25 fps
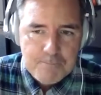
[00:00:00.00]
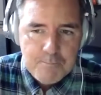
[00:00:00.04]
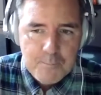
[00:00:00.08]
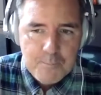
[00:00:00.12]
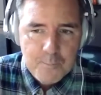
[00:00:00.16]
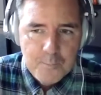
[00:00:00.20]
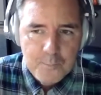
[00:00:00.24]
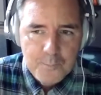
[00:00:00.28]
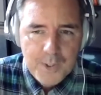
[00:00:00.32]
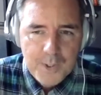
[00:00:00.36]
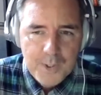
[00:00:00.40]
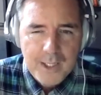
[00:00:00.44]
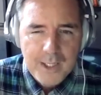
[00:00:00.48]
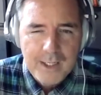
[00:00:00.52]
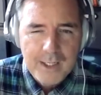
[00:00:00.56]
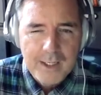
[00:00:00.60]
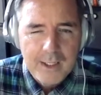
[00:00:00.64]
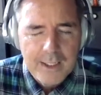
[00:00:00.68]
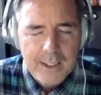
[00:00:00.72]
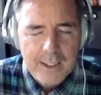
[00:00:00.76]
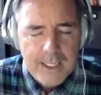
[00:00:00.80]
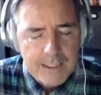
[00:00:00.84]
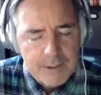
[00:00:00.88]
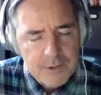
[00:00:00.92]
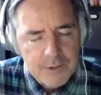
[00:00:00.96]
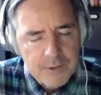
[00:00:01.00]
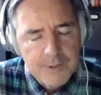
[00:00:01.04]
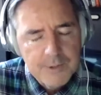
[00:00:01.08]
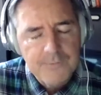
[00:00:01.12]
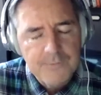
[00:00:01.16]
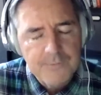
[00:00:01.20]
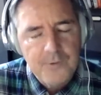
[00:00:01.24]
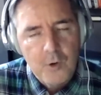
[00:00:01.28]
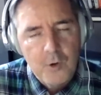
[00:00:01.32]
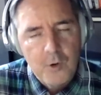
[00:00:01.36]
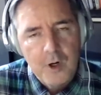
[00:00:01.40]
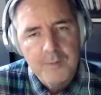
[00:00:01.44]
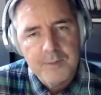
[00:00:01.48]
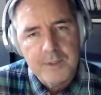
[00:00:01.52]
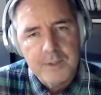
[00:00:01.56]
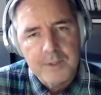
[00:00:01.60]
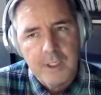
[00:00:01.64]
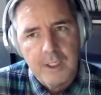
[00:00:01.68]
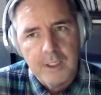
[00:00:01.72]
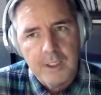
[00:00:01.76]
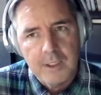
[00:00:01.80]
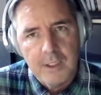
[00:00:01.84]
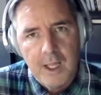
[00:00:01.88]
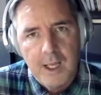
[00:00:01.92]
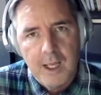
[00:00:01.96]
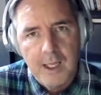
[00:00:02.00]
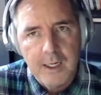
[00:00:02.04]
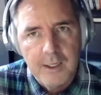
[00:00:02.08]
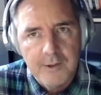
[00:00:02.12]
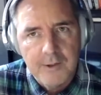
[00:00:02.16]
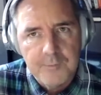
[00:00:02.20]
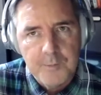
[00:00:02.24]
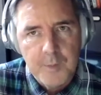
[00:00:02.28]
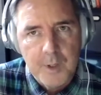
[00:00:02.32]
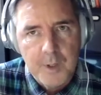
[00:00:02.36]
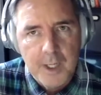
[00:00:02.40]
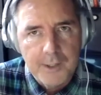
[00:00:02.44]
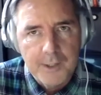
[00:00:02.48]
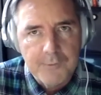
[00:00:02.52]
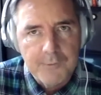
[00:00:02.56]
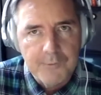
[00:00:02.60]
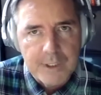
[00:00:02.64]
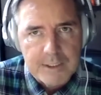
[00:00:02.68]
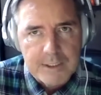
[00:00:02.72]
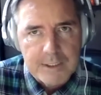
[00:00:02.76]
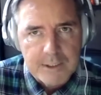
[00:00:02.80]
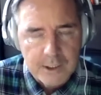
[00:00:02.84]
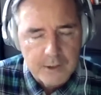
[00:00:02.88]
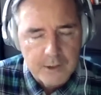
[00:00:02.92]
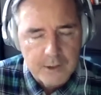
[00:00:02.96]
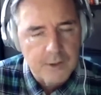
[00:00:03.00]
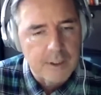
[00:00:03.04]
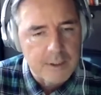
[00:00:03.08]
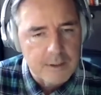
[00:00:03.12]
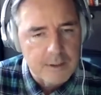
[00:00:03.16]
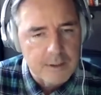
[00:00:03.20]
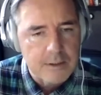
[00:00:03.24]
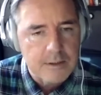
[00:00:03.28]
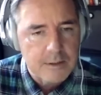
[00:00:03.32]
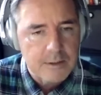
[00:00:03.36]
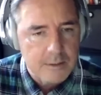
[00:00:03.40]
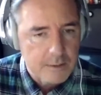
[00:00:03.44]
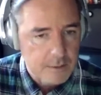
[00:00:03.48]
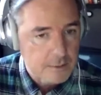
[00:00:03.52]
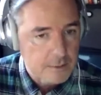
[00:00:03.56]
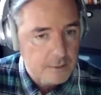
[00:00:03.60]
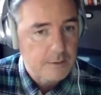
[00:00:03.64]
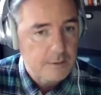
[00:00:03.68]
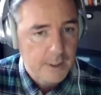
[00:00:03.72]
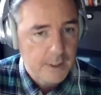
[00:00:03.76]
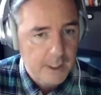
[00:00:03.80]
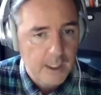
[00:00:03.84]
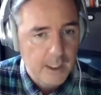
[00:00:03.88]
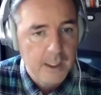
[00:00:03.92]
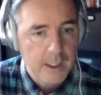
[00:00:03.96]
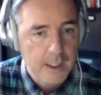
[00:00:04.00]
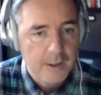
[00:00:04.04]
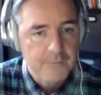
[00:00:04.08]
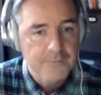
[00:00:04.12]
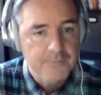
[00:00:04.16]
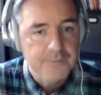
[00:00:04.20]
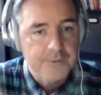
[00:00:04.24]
But it actually formed a lot of my resilience of